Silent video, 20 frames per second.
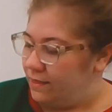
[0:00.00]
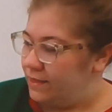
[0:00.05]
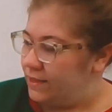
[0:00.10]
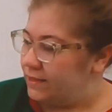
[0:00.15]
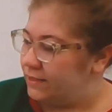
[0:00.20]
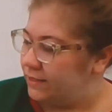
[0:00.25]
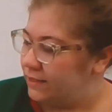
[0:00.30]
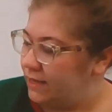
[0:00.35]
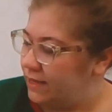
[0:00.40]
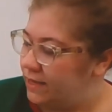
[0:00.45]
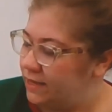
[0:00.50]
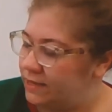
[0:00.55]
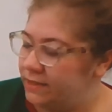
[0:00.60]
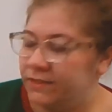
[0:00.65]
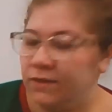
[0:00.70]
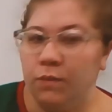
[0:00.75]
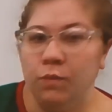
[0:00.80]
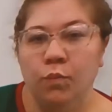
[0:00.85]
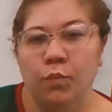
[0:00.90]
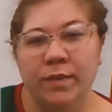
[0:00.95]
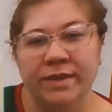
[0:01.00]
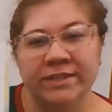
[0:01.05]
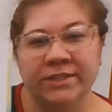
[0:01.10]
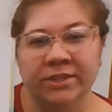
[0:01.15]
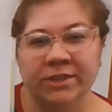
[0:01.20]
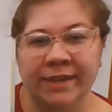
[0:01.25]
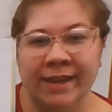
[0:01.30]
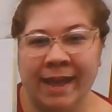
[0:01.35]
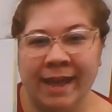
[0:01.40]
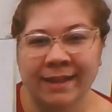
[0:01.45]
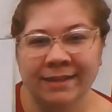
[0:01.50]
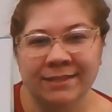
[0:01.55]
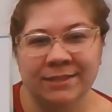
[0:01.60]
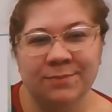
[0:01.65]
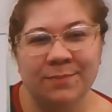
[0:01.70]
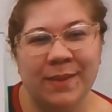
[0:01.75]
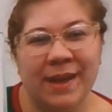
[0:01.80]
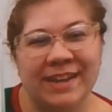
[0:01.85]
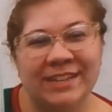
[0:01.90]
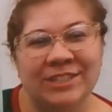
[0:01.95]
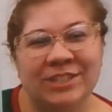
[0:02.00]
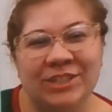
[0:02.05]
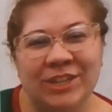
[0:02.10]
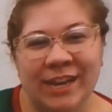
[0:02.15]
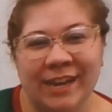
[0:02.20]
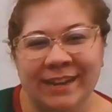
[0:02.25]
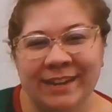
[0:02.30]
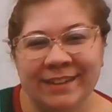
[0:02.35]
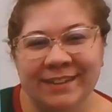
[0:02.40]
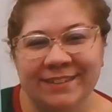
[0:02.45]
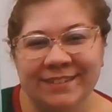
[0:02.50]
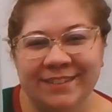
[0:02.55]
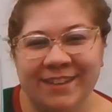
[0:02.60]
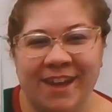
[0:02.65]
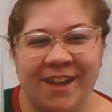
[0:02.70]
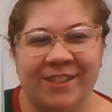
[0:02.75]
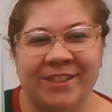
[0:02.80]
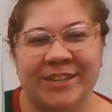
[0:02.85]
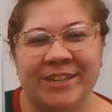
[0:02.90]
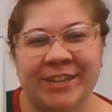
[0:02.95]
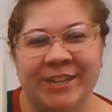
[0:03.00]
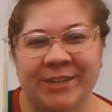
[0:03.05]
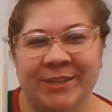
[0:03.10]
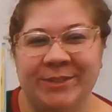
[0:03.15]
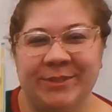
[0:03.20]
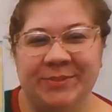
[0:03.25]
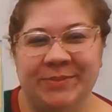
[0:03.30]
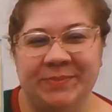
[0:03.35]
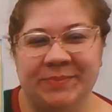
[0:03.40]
This is Winter Cats by Janet Lawler.